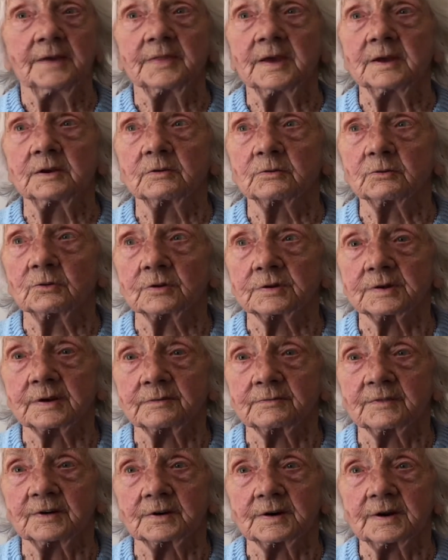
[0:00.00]
Then of course
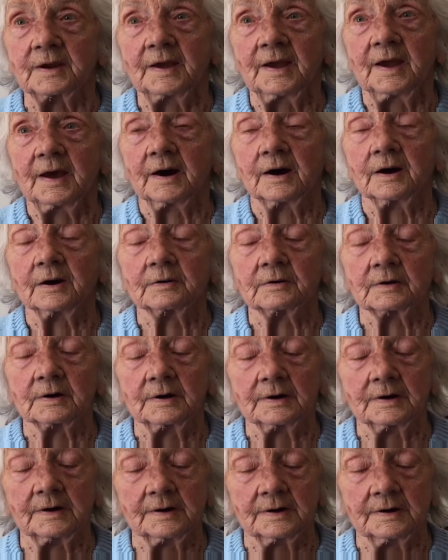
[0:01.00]
I've got, I've,
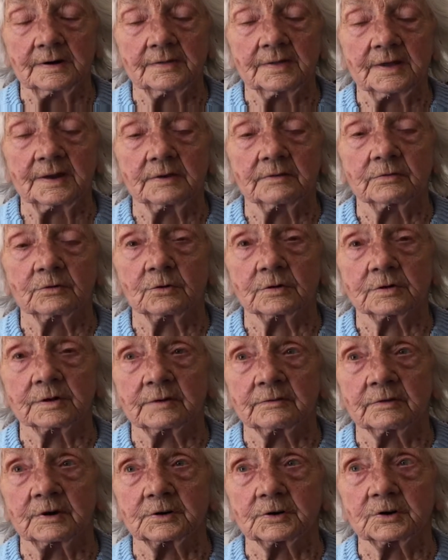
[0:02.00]
uh, uh then of course
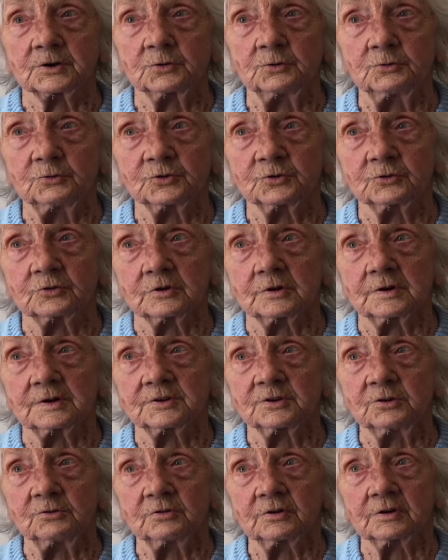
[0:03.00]
I've got two
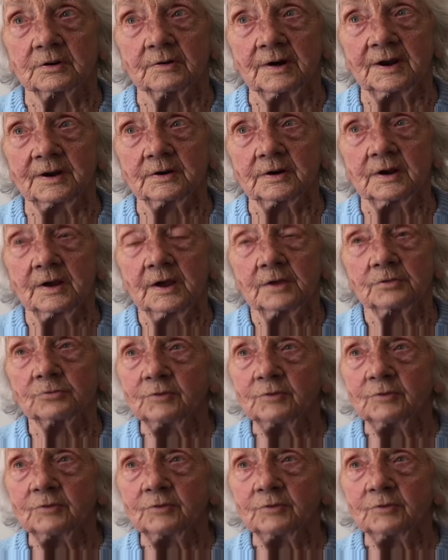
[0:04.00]
children, two grand,